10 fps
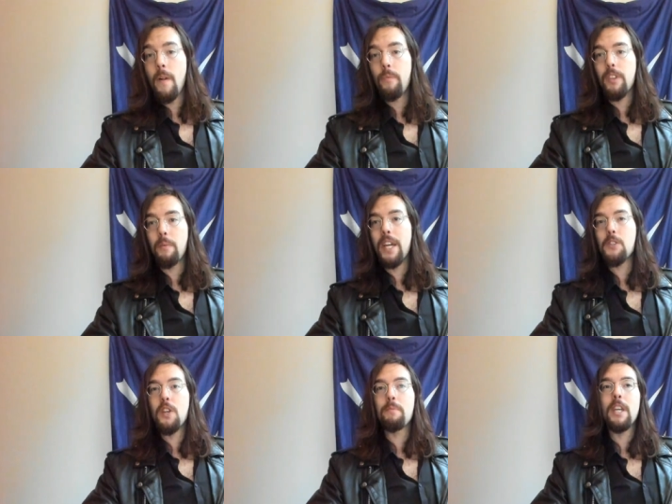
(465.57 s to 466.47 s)
Can we get
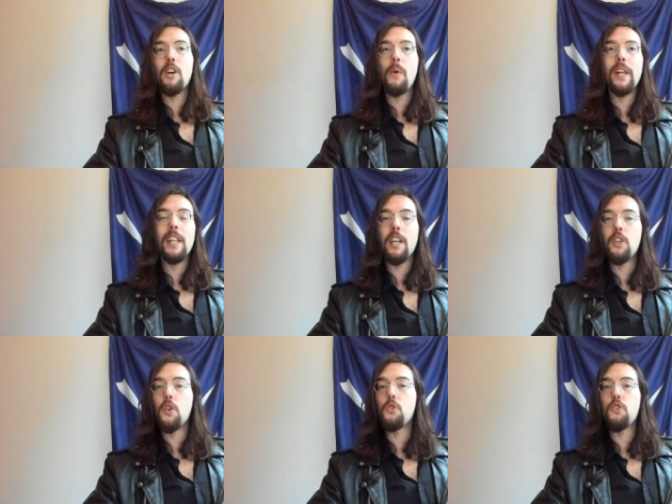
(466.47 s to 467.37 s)
something going like a
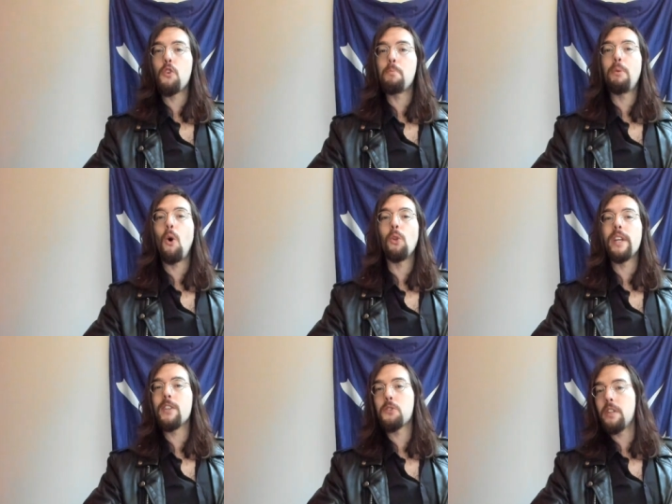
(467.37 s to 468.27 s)
YouTube
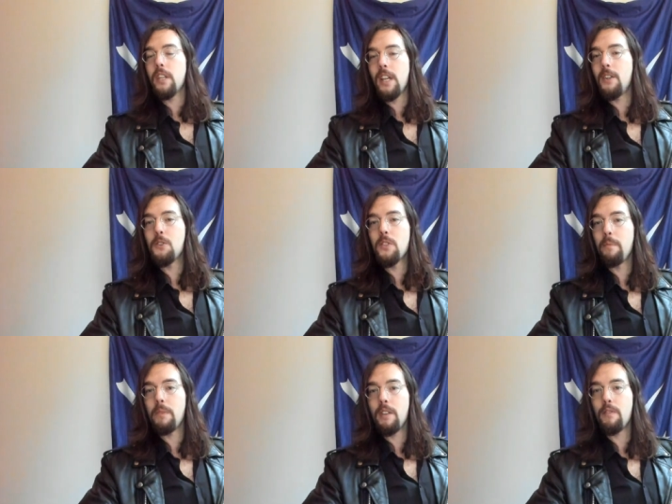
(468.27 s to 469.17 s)
polling syndicate or
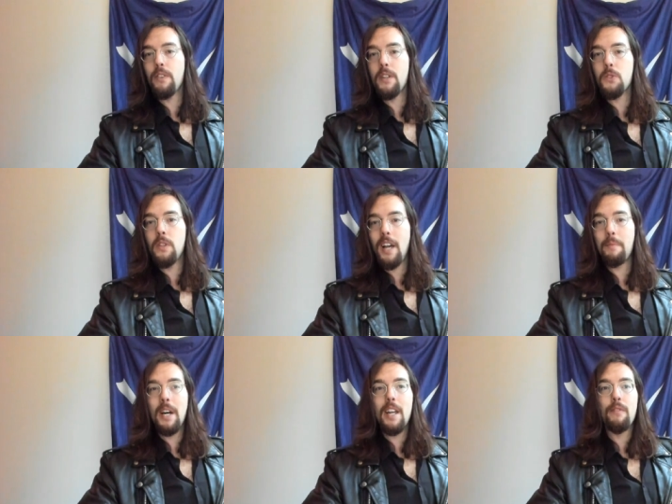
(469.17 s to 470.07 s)
something for this? I'm
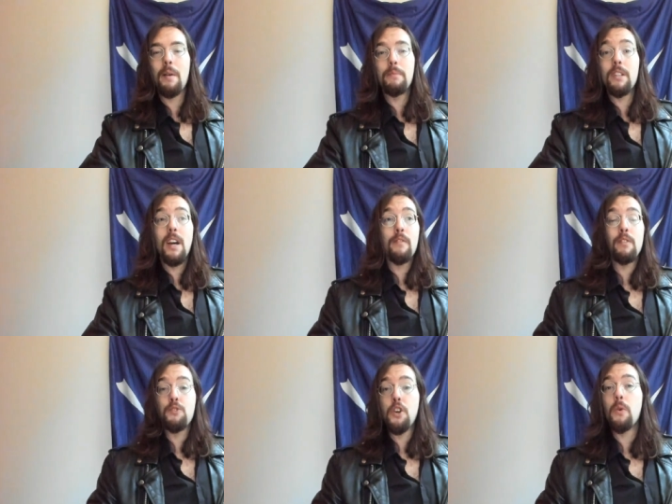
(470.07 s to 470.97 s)
not even, I'm not
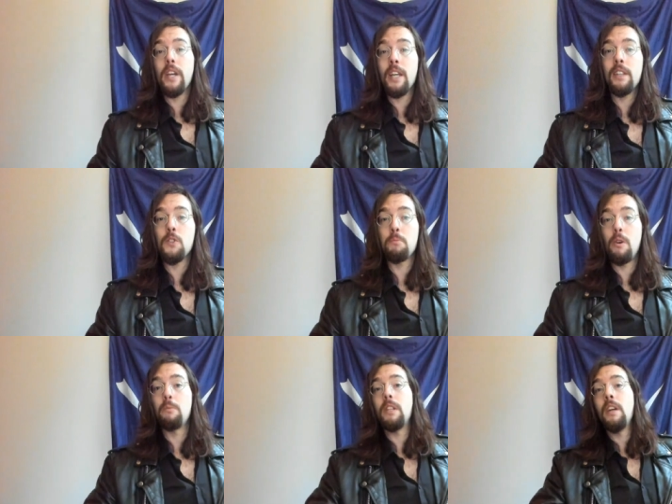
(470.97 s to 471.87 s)
even joking at this
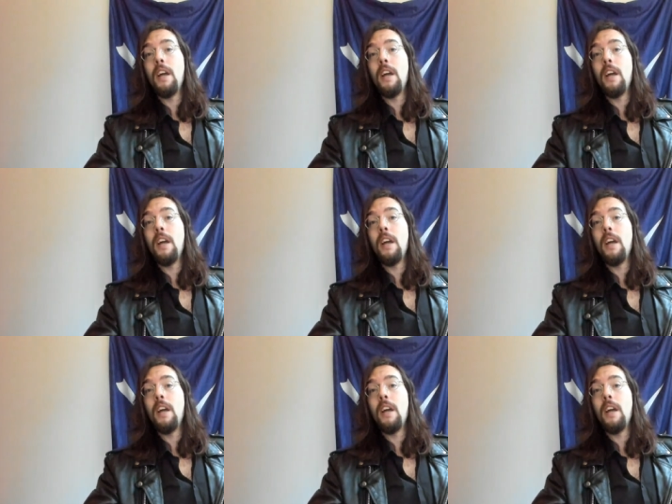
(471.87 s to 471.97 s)
moment.